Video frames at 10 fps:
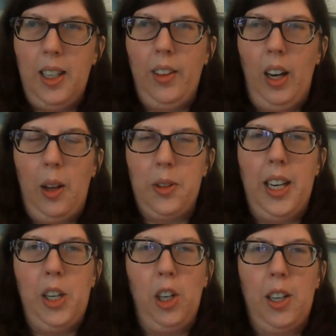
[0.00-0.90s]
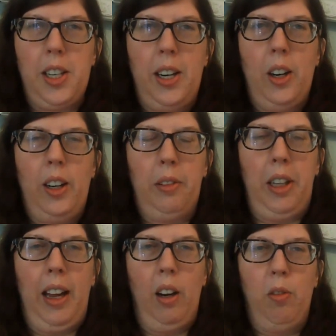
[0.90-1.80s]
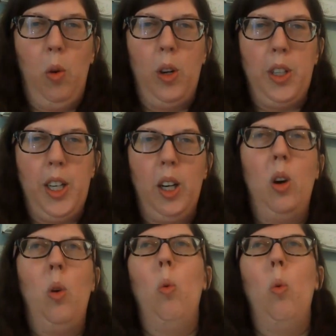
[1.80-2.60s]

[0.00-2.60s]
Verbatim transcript: in the Los Angeles area of California